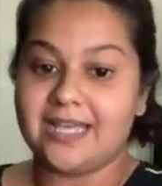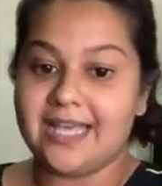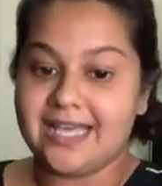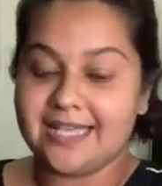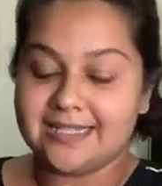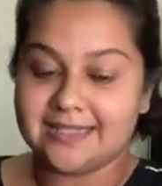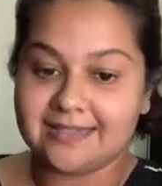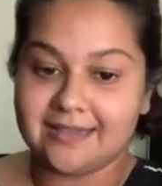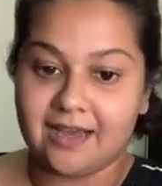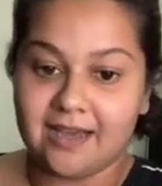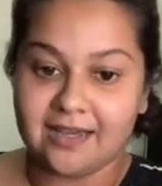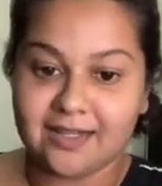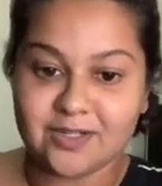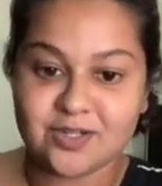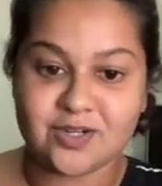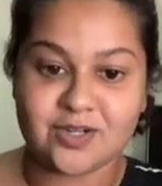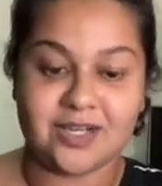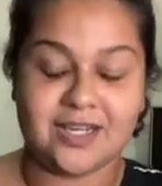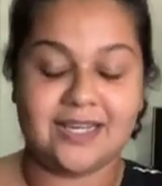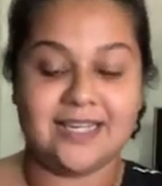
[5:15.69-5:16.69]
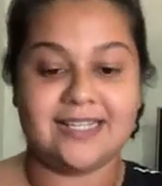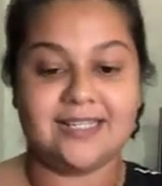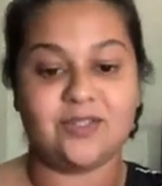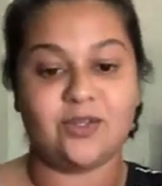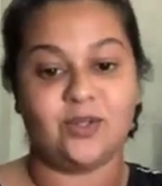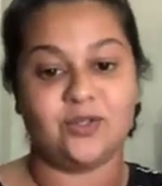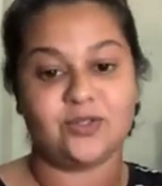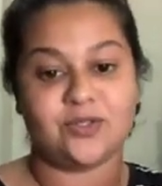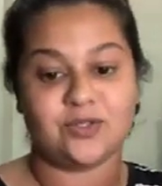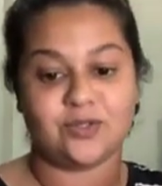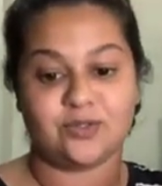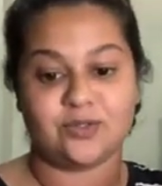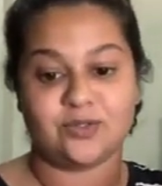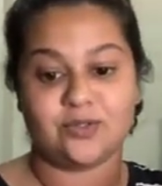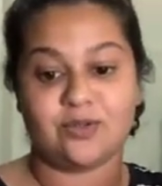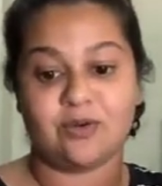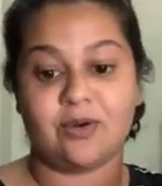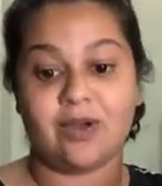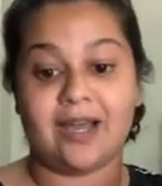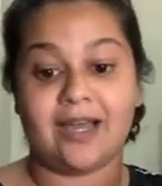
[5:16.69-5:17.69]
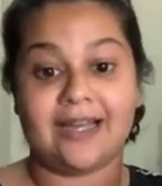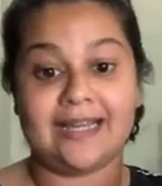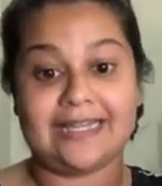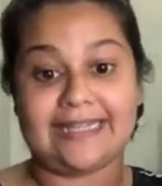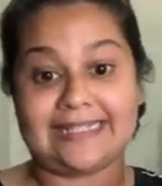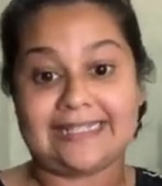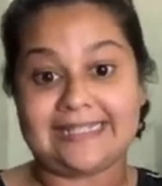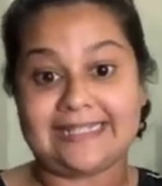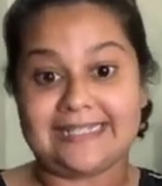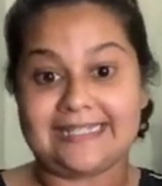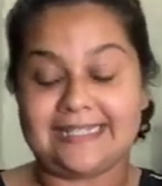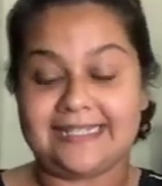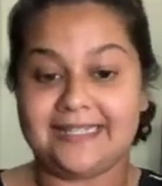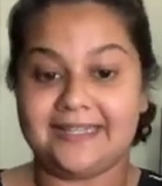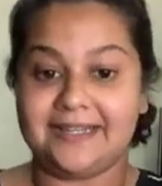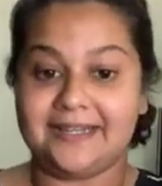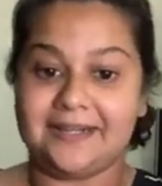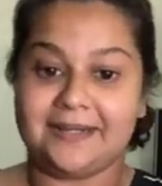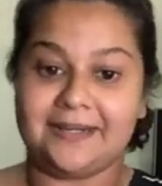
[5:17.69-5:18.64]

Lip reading: as ARTRA has also so kindly